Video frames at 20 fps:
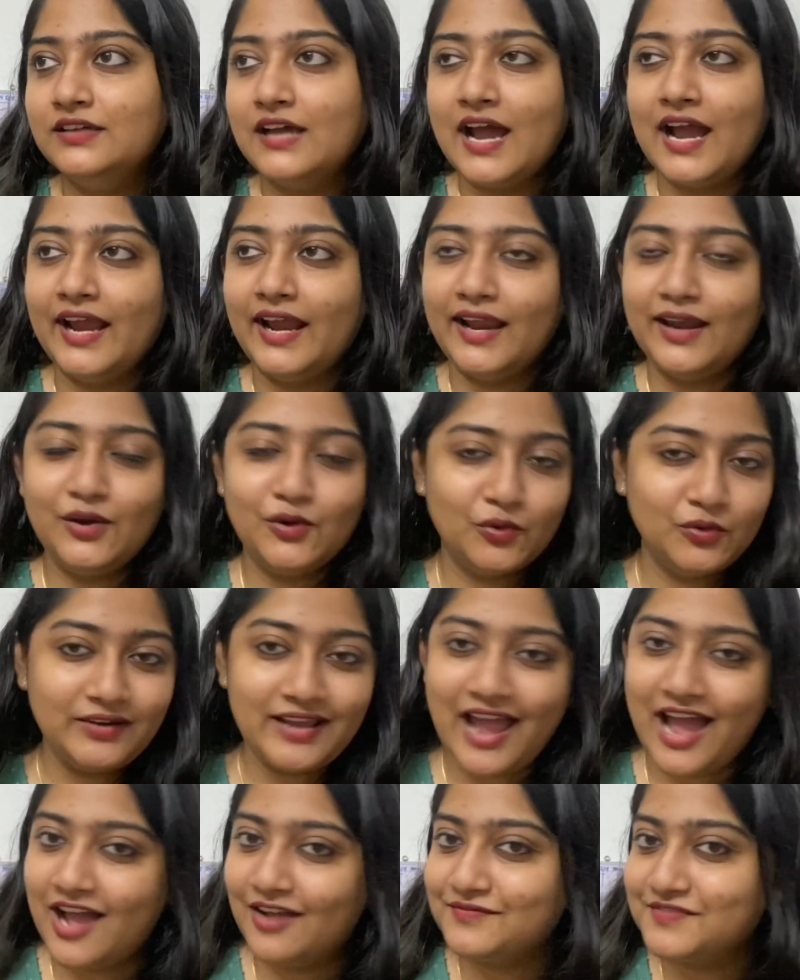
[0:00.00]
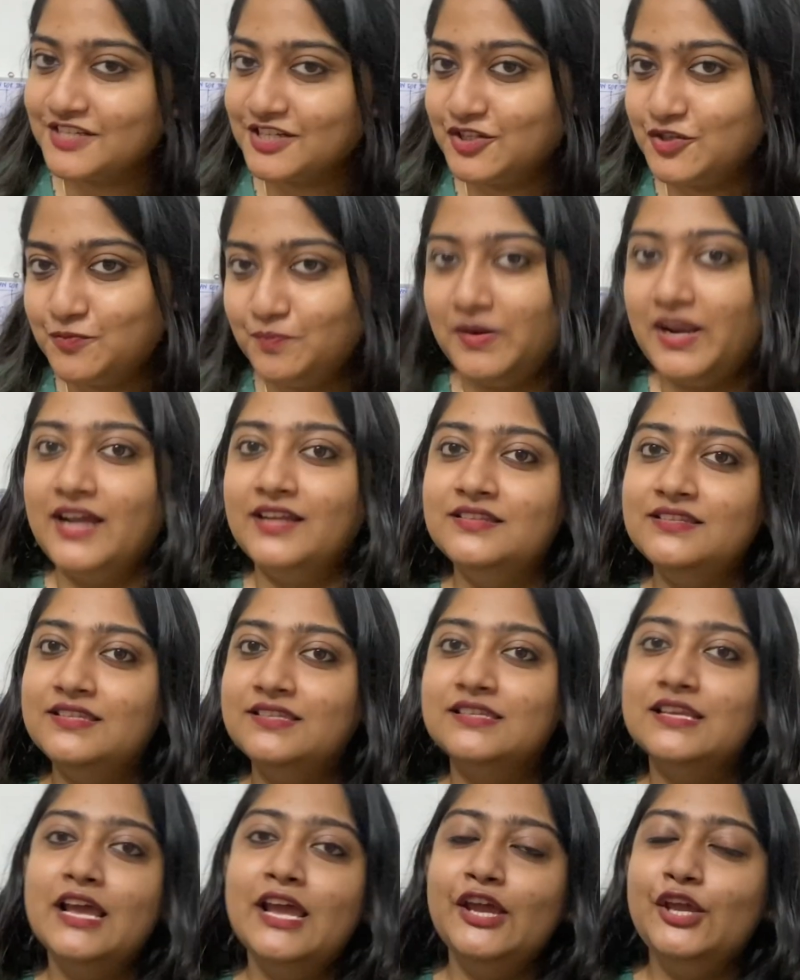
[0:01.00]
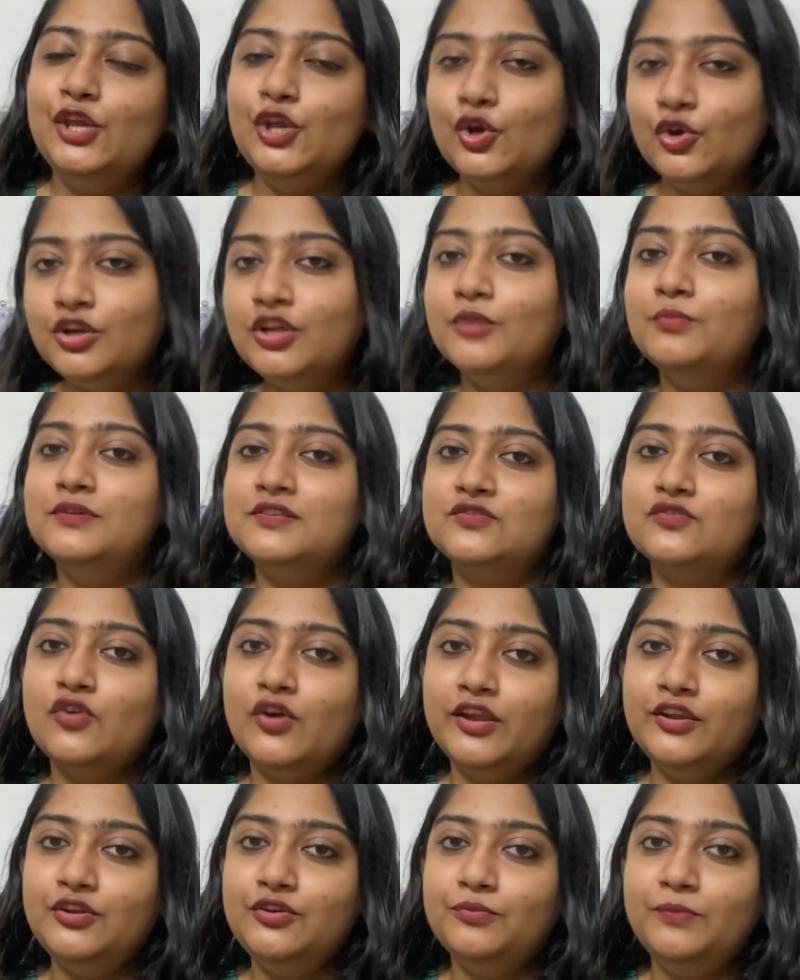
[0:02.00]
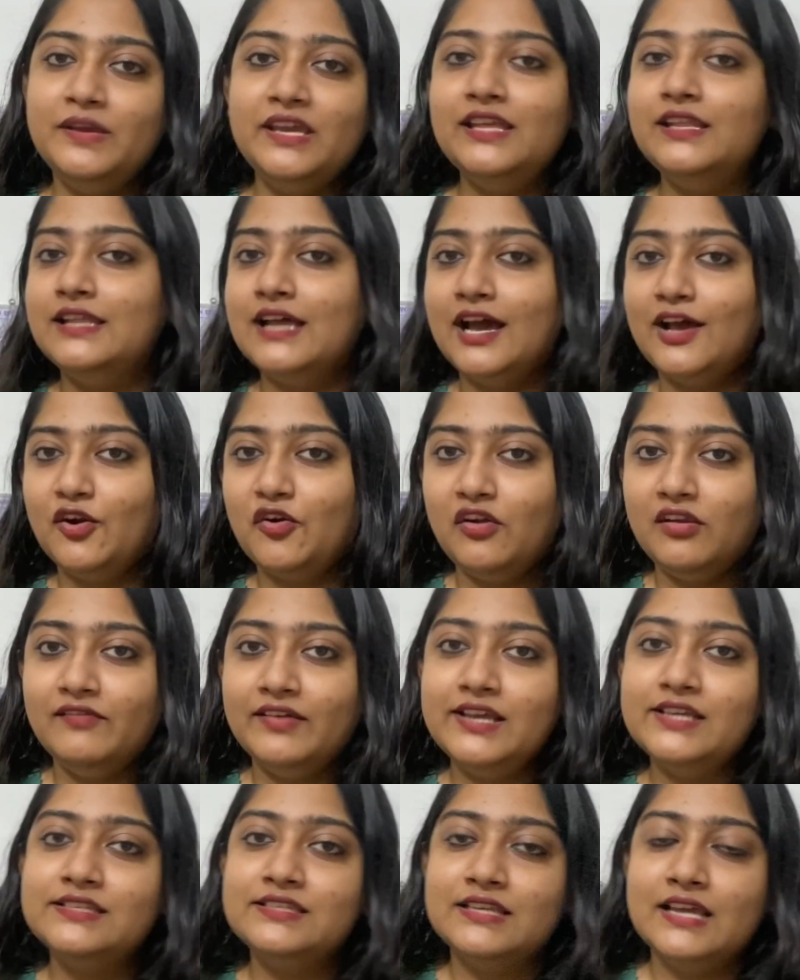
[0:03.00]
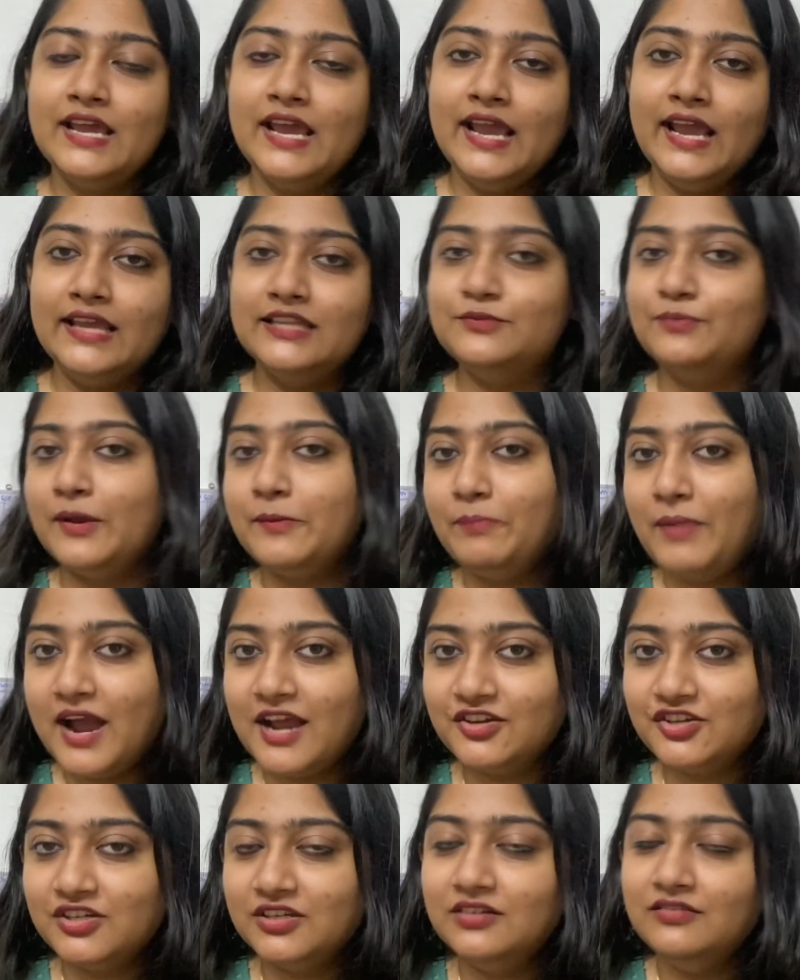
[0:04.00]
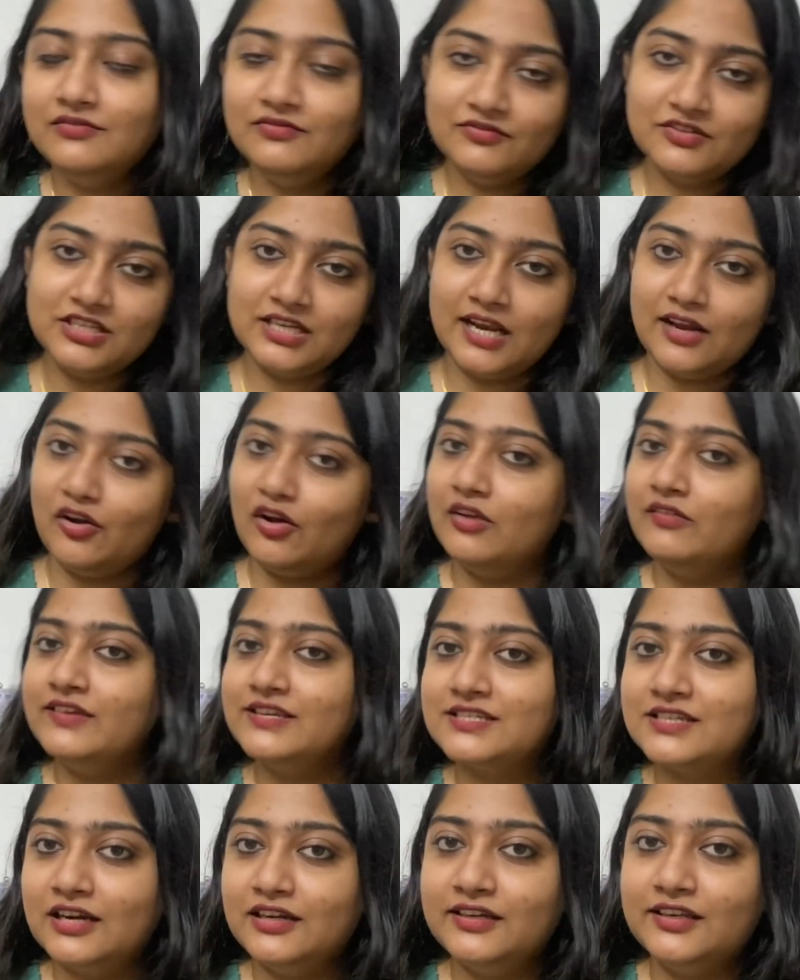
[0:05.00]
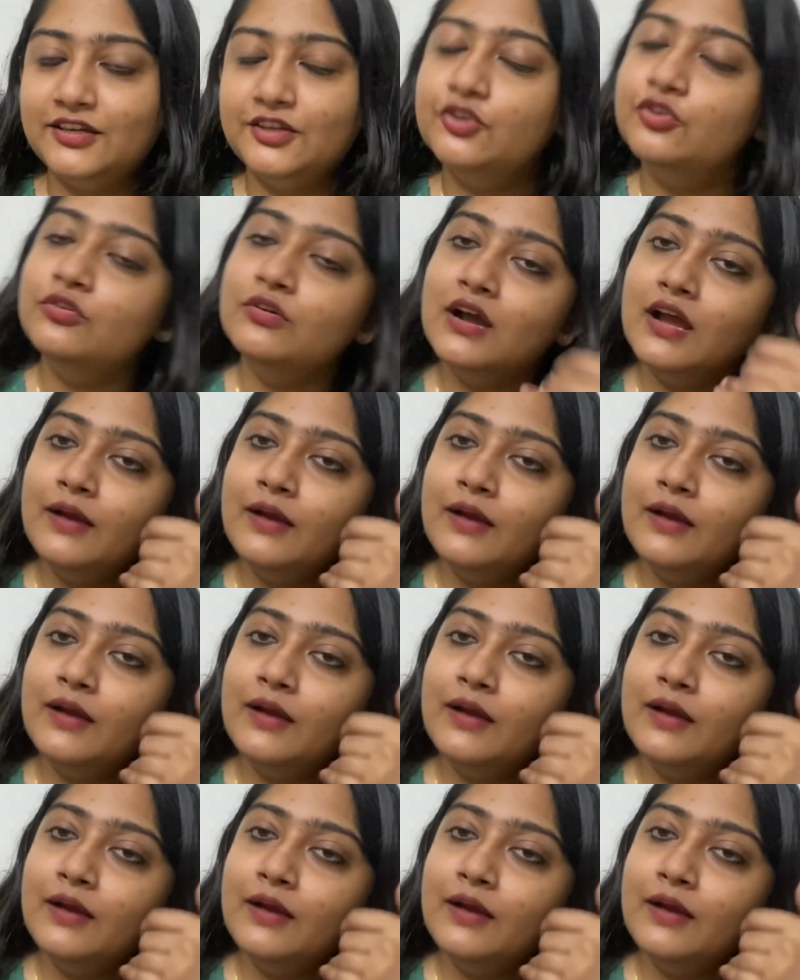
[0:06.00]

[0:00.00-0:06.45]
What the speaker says: I don't have such plans. YouTube is going to be there always. It's my passion, which I'll always continue.